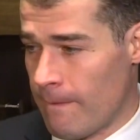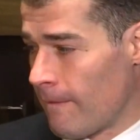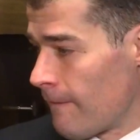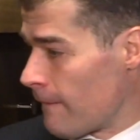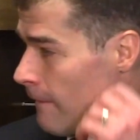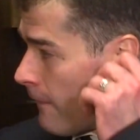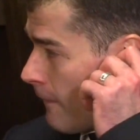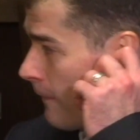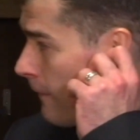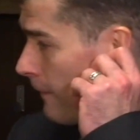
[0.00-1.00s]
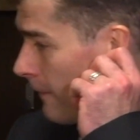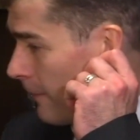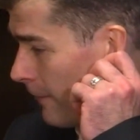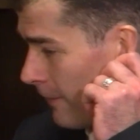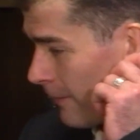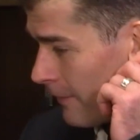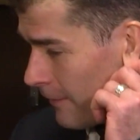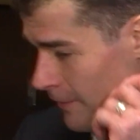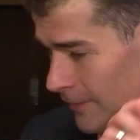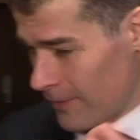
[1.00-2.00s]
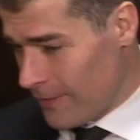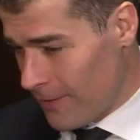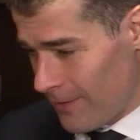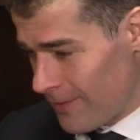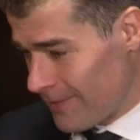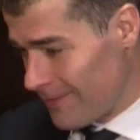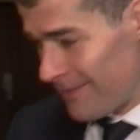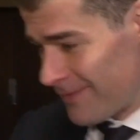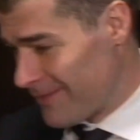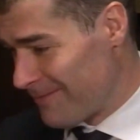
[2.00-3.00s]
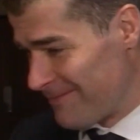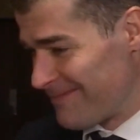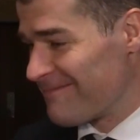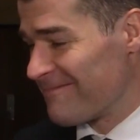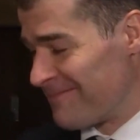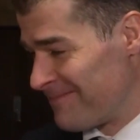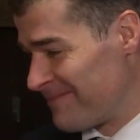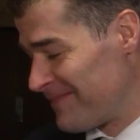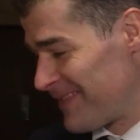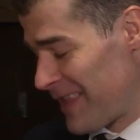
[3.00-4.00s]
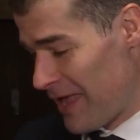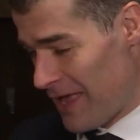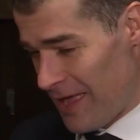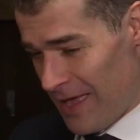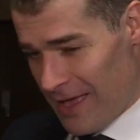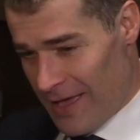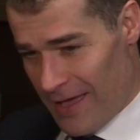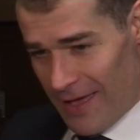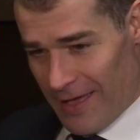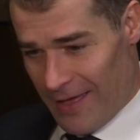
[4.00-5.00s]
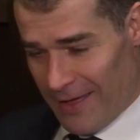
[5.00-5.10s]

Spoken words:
Esposito once said they all look like slap shots in the morning papers. How will you look back on this one?